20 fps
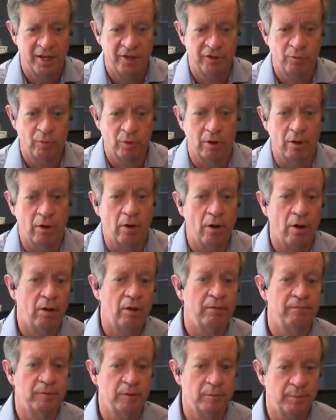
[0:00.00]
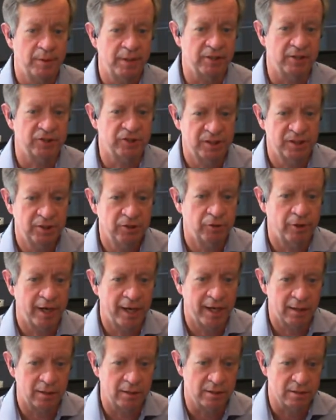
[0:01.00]
and you want all of them to be a senior
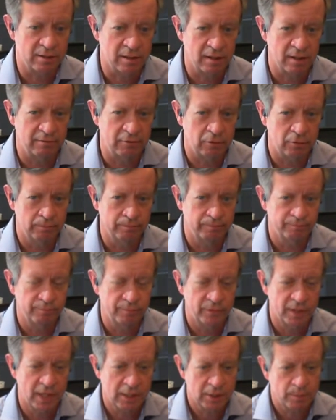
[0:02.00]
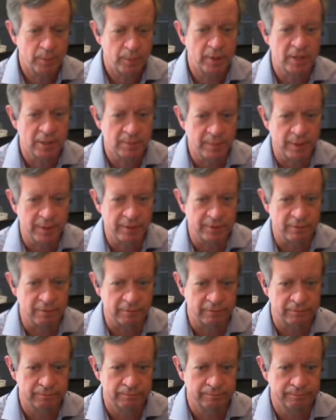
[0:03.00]
analyst level, that's pretty
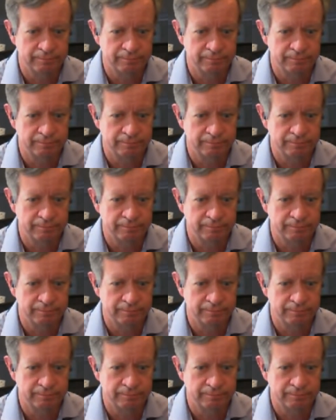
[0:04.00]
expensive.